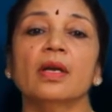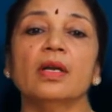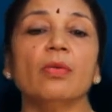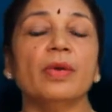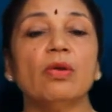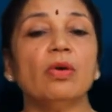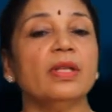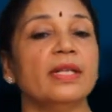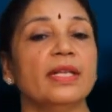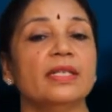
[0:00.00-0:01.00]
Now we know
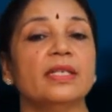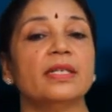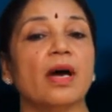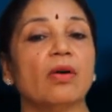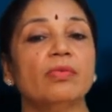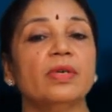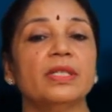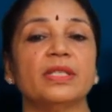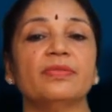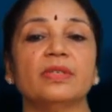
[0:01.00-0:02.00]
that there is a downward
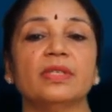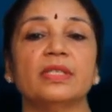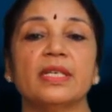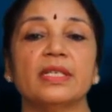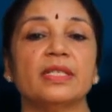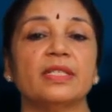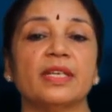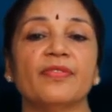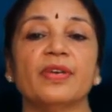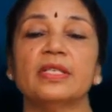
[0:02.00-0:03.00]
shift of the TSH
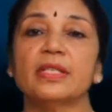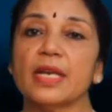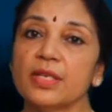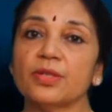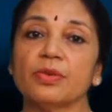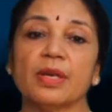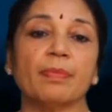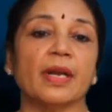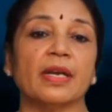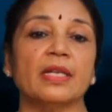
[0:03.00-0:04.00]
reference range during
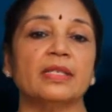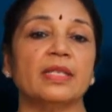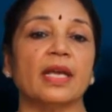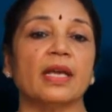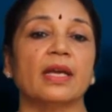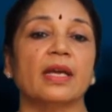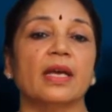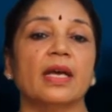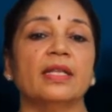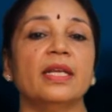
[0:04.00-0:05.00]
pregnancy.
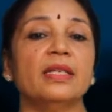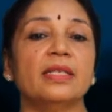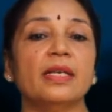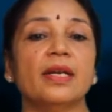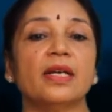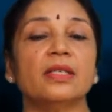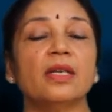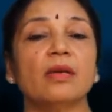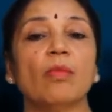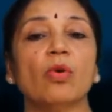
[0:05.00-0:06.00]
There is a reduction
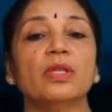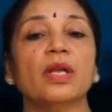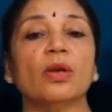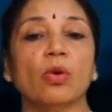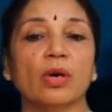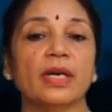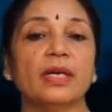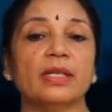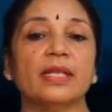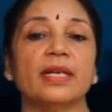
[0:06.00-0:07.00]
in both the
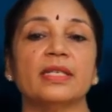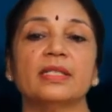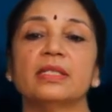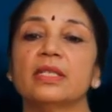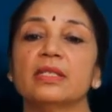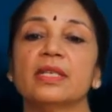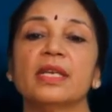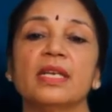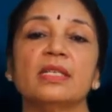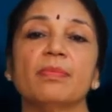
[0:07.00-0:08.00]
lower, that is it is
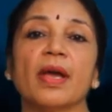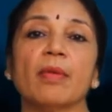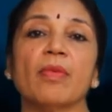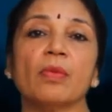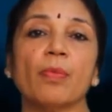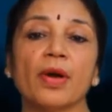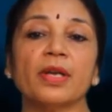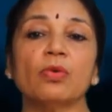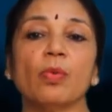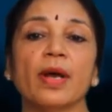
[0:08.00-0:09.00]
decreased by about
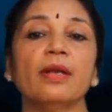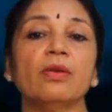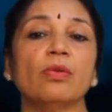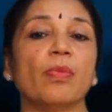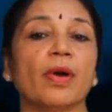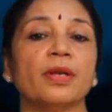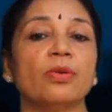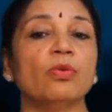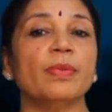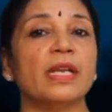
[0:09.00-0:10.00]
0.1 to 0.2
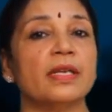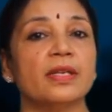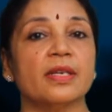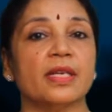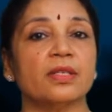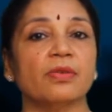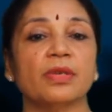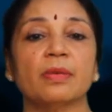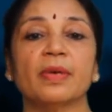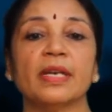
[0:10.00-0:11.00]
milli-international
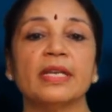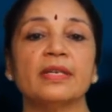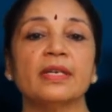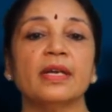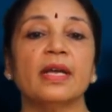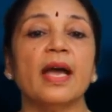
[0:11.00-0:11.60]
unit per liter,